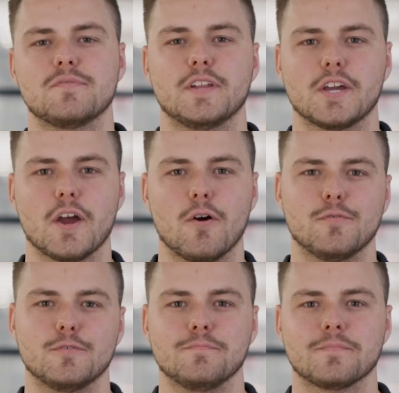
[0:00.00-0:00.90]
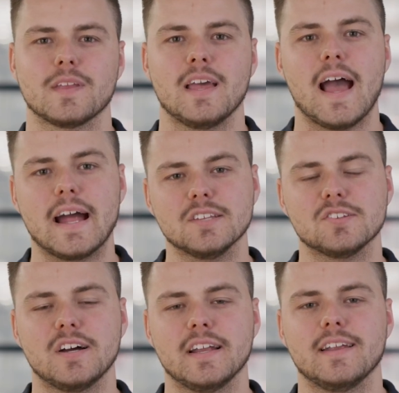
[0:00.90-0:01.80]
video helpful. At
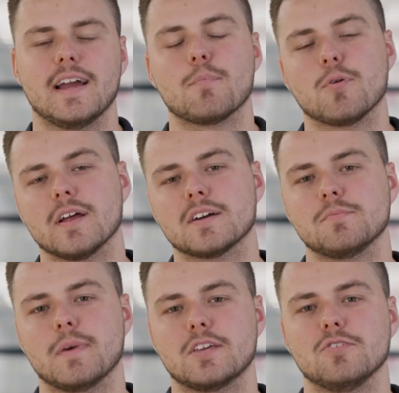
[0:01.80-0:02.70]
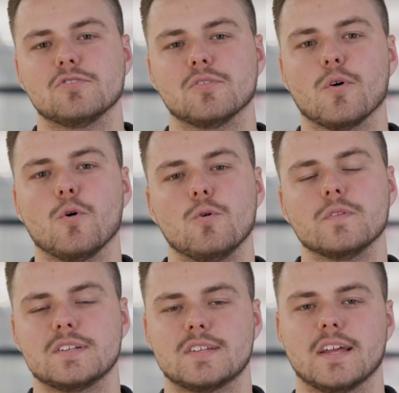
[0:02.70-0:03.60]
INCYT, our products make use of all these